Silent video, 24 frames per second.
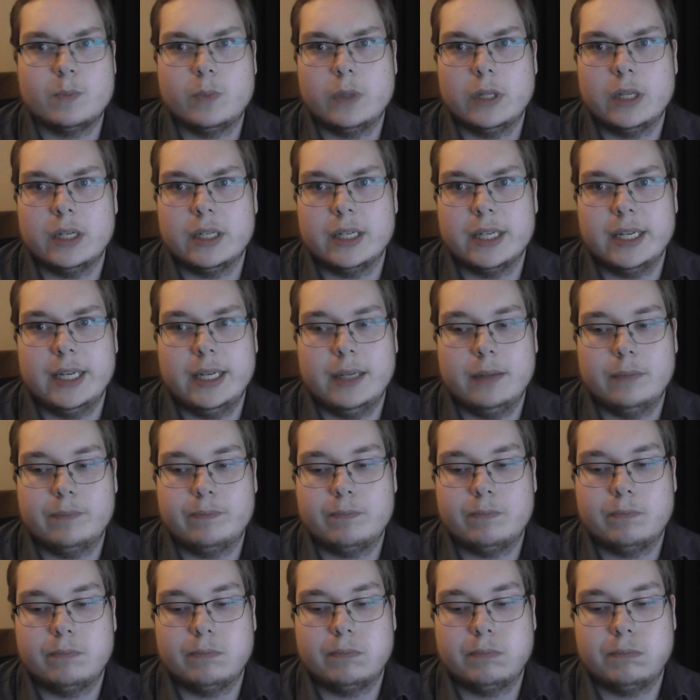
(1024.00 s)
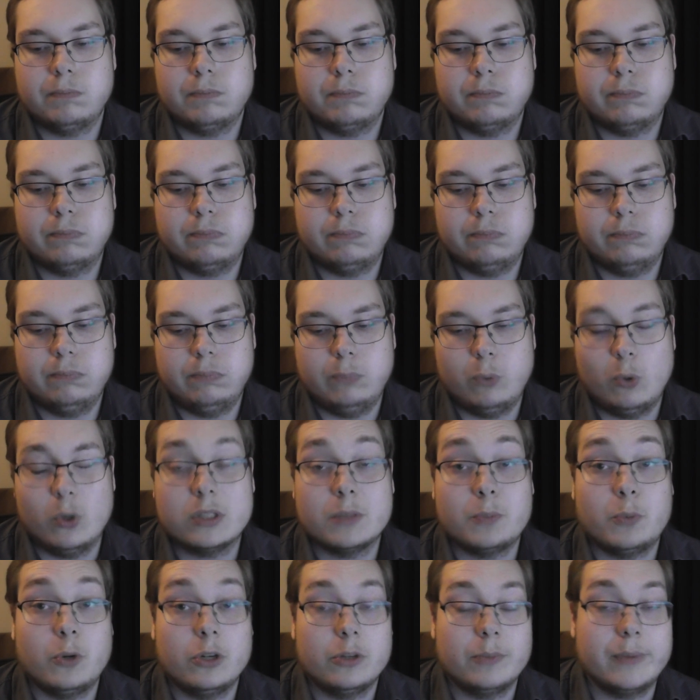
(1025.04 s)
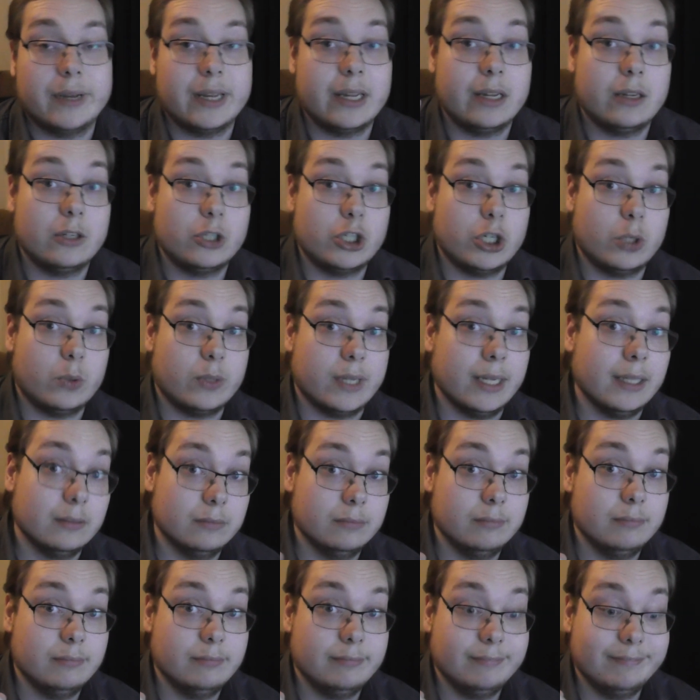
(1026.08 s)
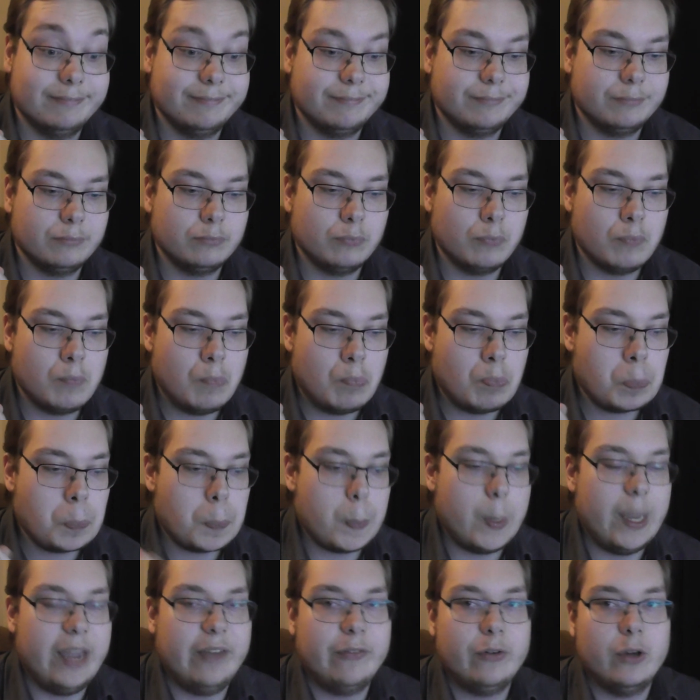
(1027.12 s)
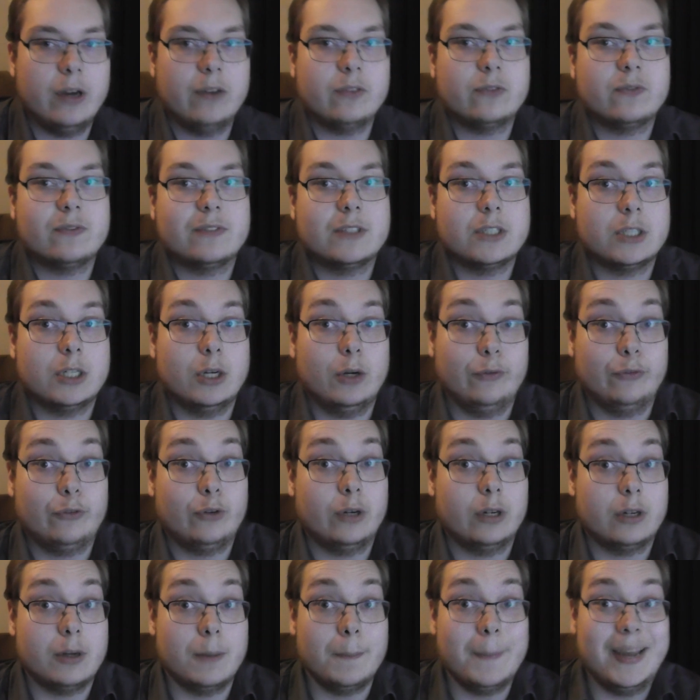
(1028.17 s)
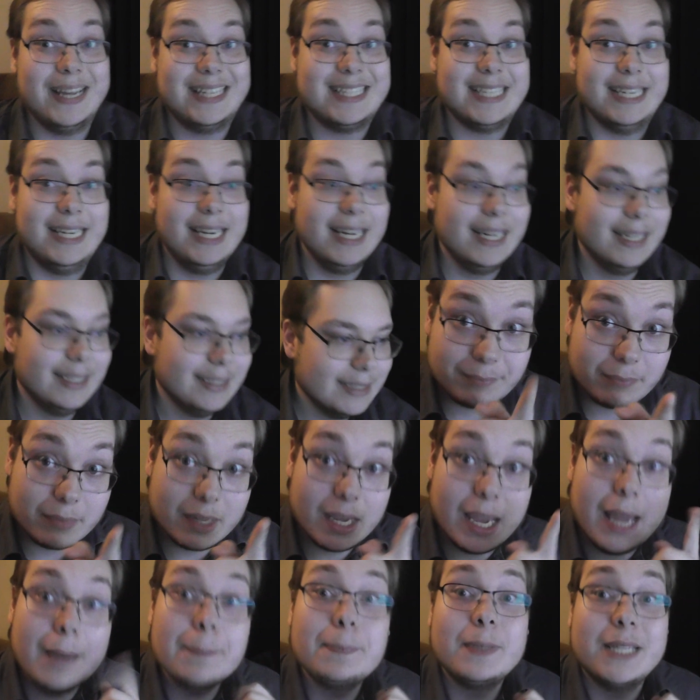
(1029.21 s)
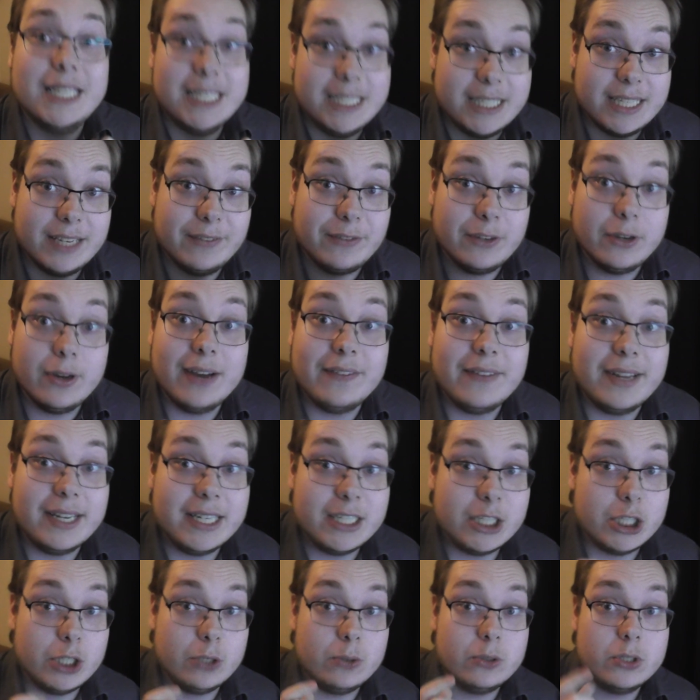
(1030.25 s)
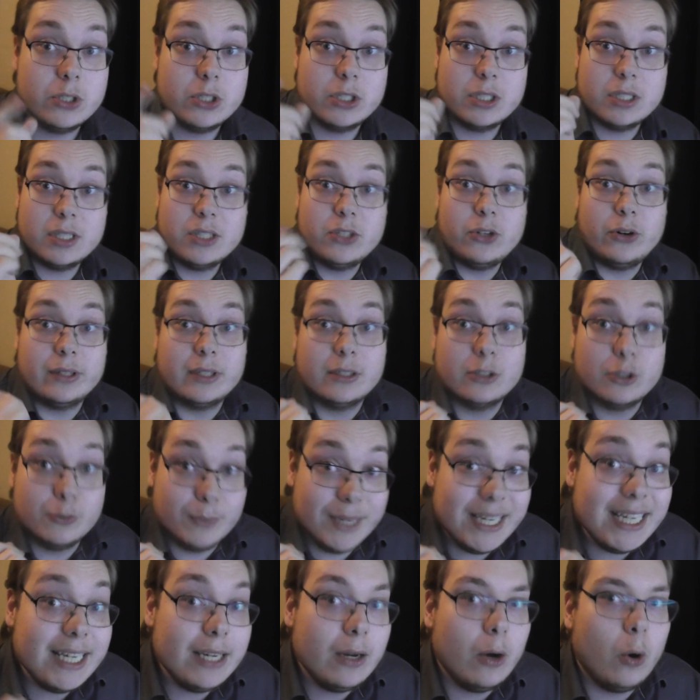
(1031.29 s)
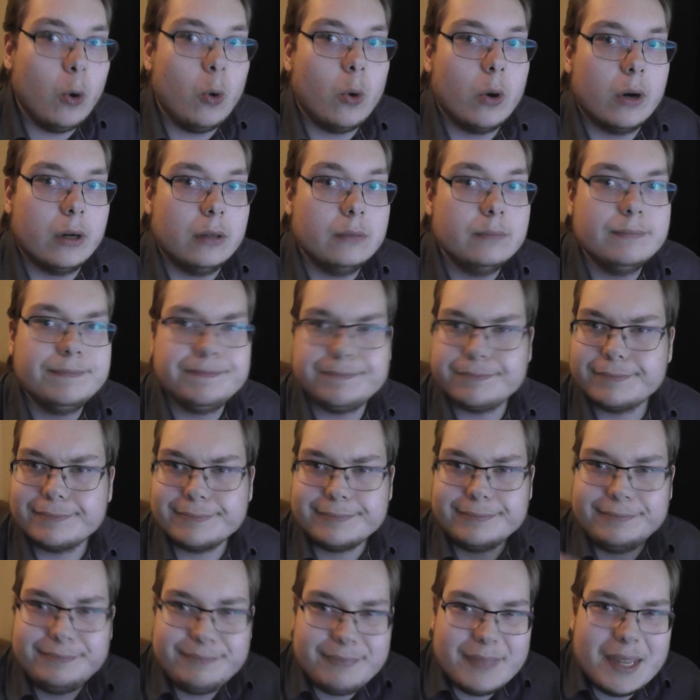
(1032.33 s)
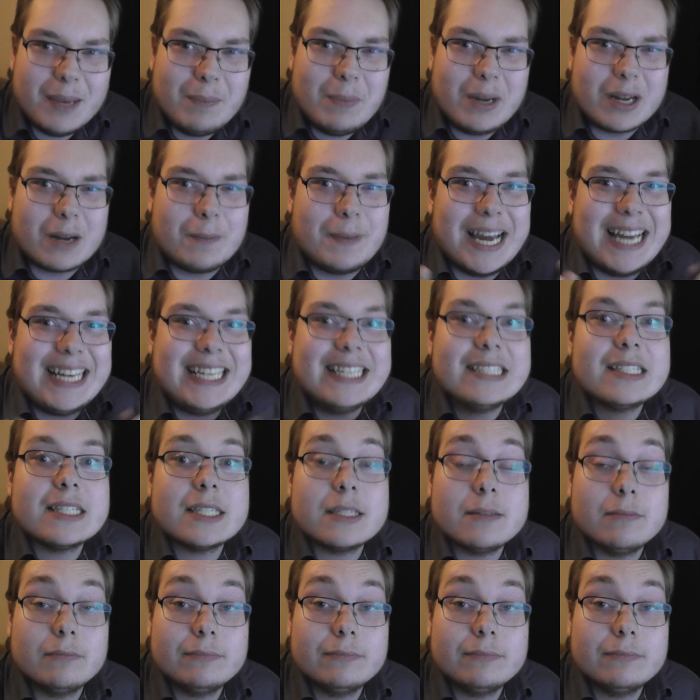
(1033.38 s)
bloody... What's the point of making a joke then? If you have to go for a committee. And please, if you have any jokes directed to me or my companions,